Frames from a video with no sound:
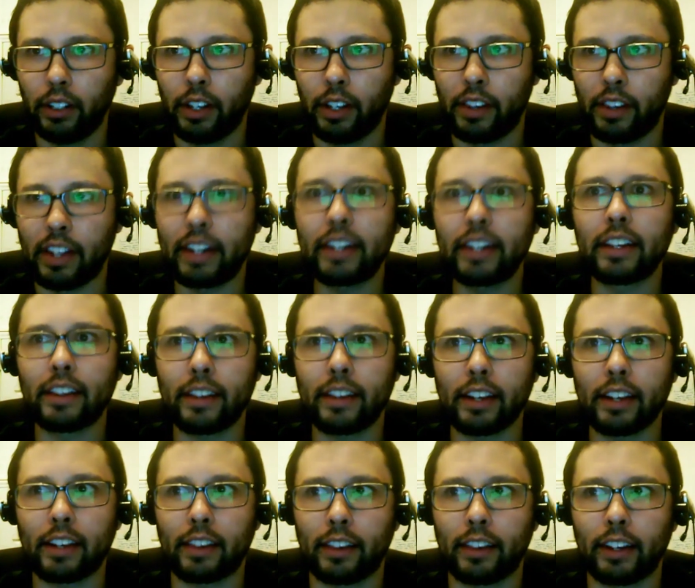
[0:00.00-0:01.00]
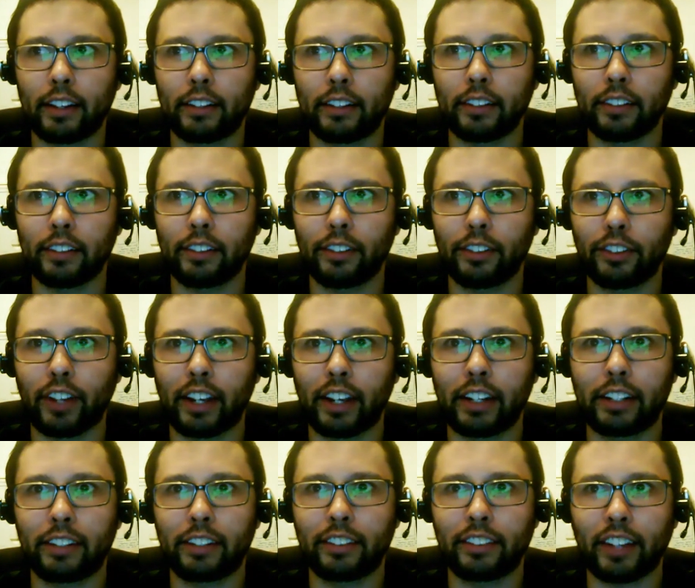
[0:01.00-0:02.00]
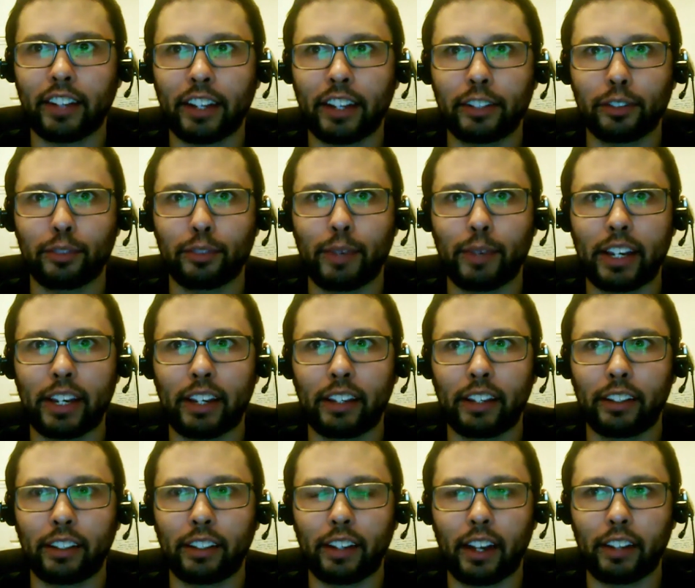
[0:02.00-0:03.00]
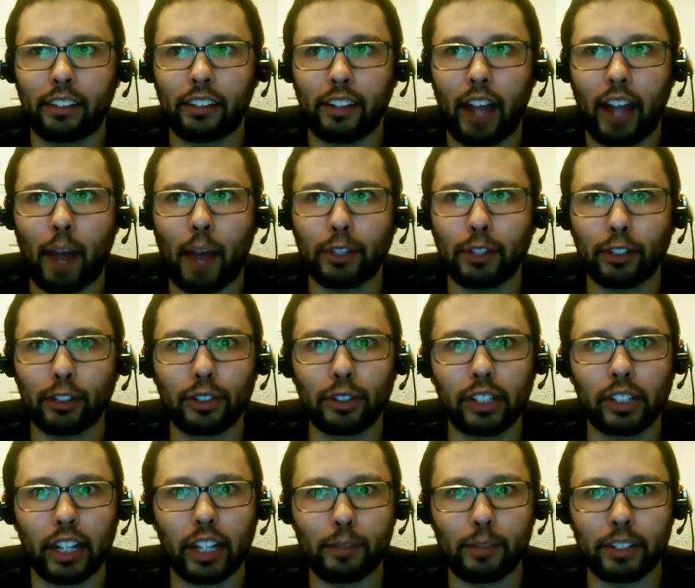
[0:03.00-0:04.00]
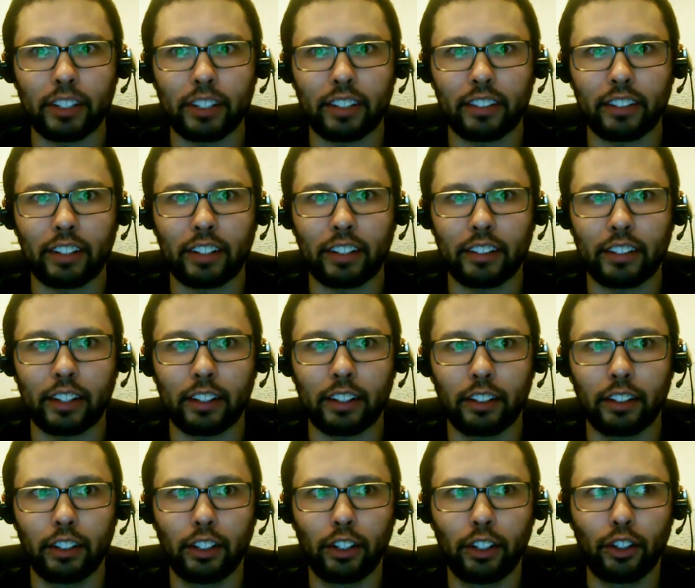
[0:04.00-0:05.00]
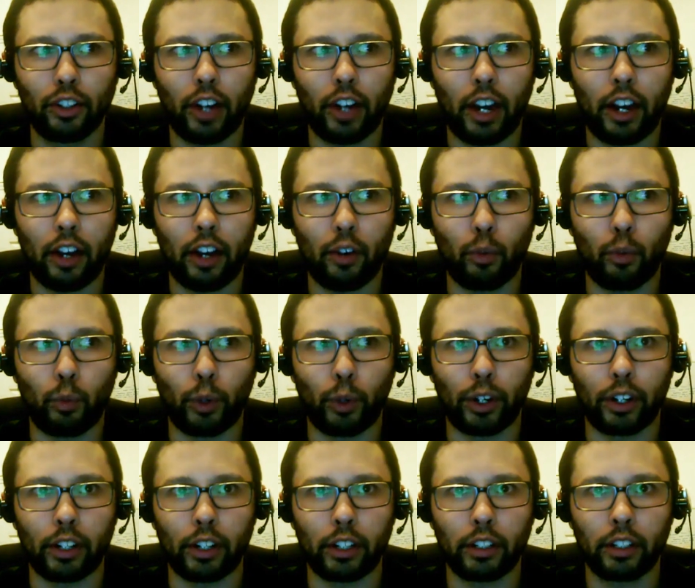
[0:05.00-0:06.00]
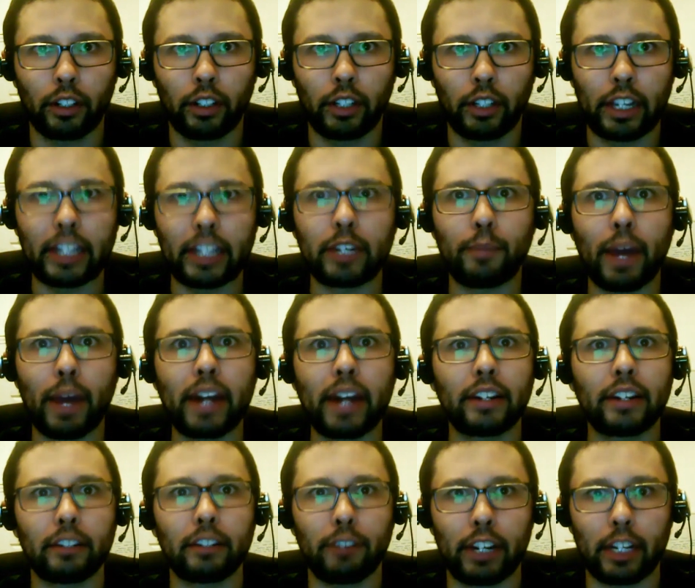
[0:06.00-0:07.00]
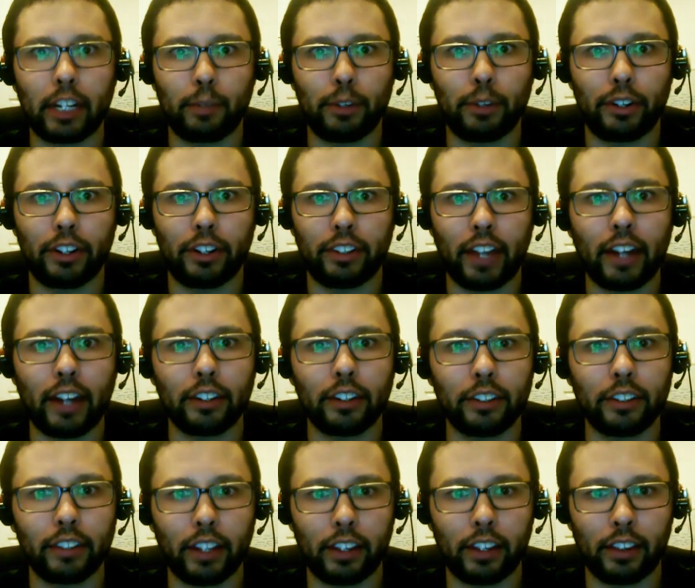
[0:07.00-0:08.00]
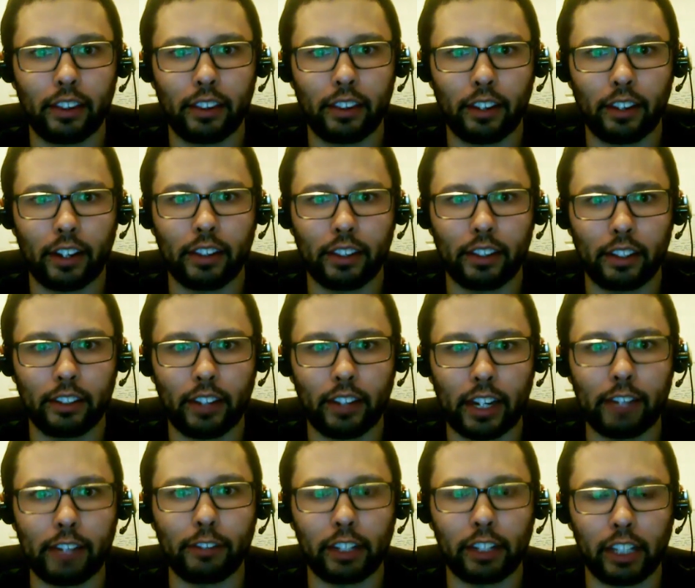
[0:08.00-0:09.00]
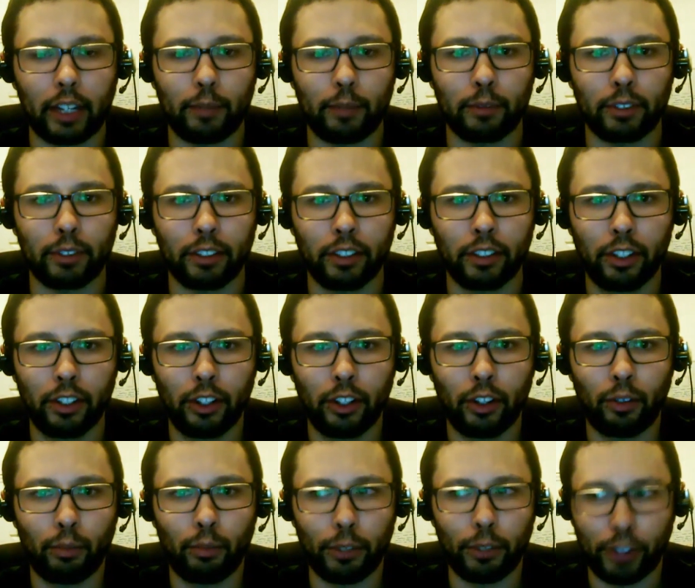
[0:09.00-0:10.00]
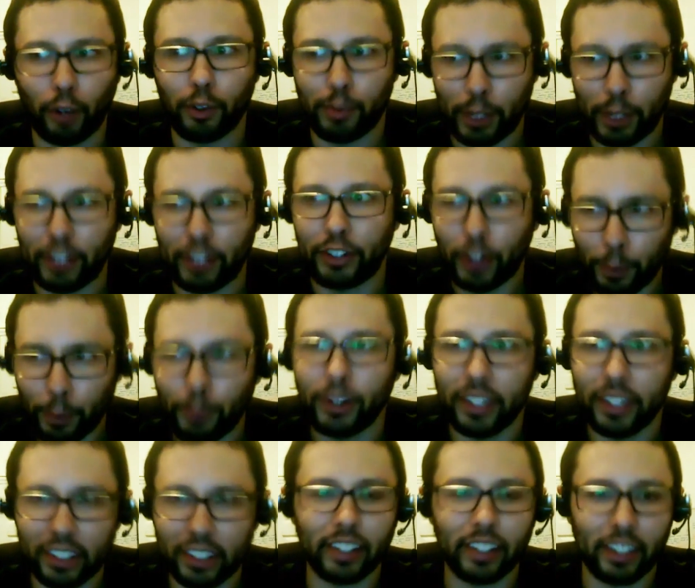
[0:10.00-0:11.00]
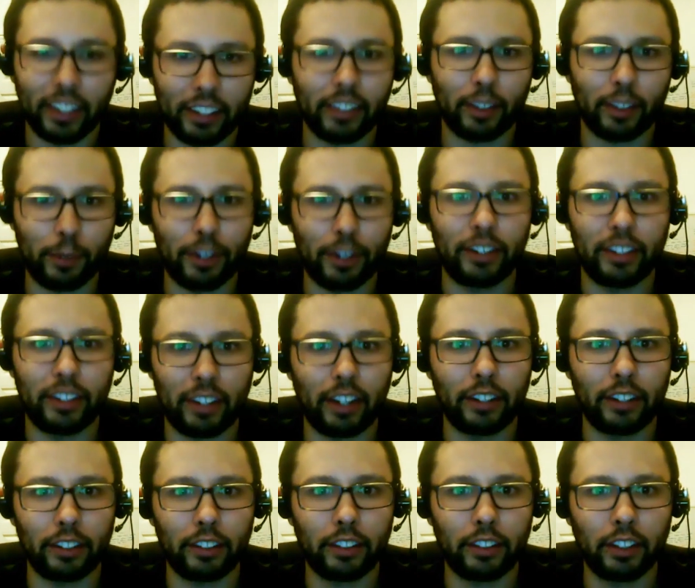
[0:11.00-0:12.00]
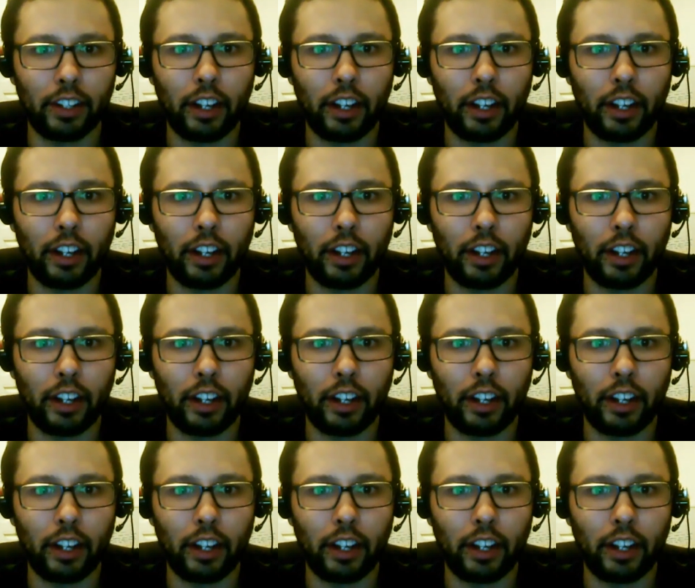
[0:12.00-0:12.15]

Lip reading: they didn't think that science was making absolute claims in the sense that were independent of any community standards. They thought that scientific claims must always be interpreted in light of the community standards.